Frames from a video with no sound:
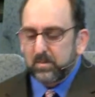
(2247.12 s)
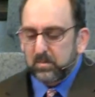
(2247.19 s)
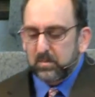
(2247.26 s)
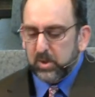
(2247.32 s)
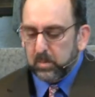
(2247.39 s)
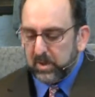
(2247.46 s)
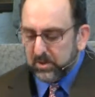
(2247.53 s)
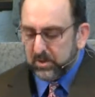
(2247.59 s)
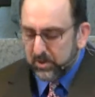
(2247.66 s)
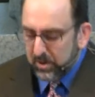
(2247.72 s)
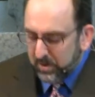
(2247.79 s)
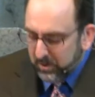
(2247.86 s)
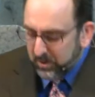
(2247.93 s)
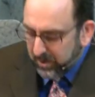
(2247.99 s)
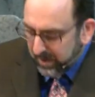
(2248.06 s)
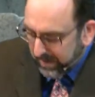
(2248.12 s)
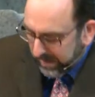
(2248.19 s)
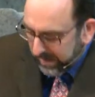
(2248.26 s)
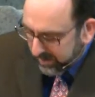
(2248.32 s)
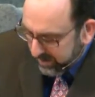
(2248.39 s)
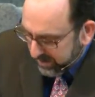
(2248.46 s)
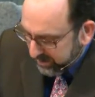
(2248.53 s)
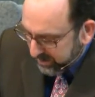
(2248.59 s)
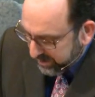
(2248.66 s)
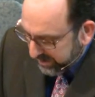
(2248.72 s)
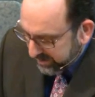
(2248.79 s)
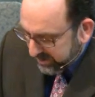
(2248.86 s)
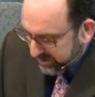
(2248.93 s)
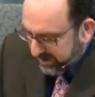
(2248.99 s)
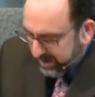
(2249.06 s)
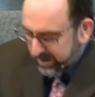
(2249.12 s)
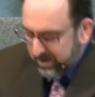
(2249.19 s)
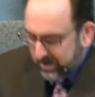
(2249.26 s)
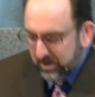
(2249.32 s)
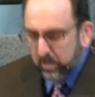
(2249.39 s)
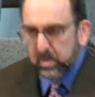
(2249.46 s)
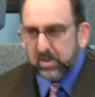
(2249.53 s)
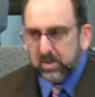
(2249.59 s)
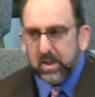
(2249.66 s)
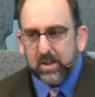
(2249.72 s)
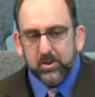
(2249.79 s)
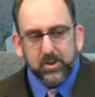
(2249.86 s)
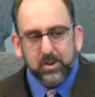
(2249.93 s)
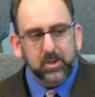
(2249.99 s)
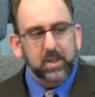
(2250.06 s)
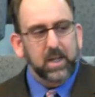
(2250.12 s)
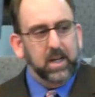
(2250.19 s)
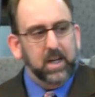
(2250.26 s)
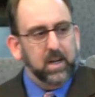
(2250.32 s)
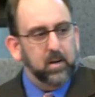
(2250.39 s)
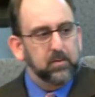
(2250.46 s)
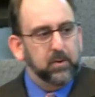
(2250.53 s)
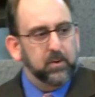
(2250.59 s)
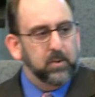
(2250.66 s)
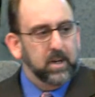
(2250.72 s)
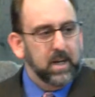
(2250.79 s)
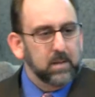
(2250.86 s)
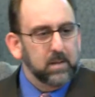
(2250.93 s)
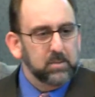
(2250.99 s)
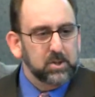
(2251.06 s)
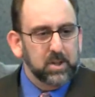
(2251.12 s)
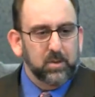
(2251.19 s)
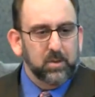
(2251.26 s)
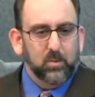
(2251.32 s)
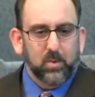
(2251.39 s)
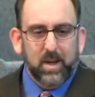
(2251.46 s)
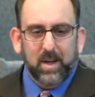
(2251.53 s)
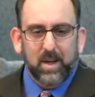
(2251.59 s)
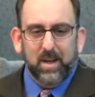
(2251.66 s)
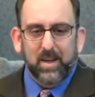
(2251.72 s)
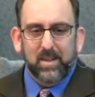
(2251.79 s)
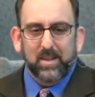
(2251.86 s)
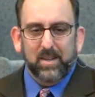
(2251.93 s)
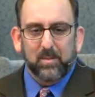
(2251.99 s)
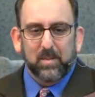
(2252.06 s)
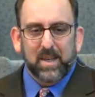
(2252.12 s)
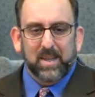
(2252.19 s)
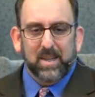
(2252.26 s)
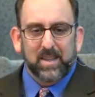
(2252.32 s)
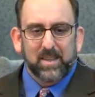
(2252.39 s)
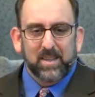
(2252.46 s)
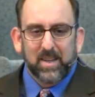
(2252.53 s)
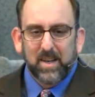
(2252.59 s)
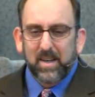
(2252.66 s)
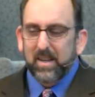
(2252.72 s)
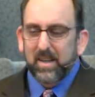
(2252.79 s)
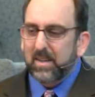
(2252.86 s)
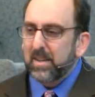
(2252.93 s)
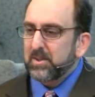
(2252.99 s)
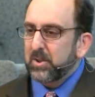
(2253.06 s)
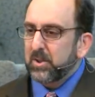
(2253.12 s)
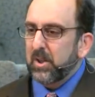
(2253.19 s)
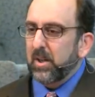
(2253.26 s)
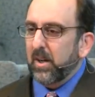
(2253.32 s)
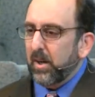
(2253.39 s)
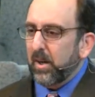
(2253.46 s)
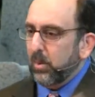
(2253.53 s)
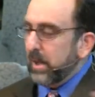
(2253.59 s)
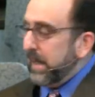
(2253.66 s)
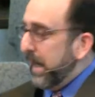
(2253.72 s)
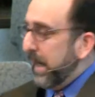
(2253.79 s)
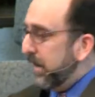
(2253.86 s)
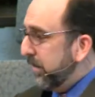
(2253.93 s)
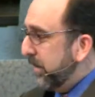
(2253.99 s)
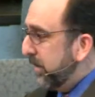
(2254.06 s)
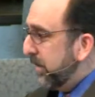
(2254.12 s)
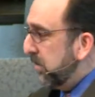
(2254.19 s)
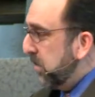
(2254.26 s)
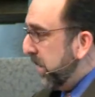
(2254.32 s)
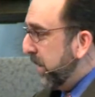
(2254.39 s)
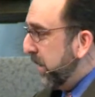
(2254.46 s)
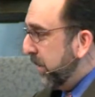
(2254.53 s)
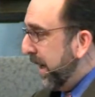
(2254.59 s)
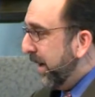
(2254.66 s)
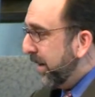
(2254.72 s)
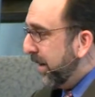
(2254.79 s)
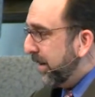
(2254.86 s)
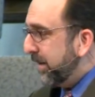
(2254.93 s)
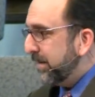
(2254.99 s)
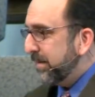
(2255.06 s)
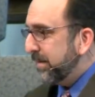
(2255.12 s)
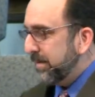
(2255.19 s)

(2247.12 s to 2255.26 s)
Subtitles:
She puts 2 and 2 together and she sees the potential here for redemption. Wait a minute, this could all work out pretty well.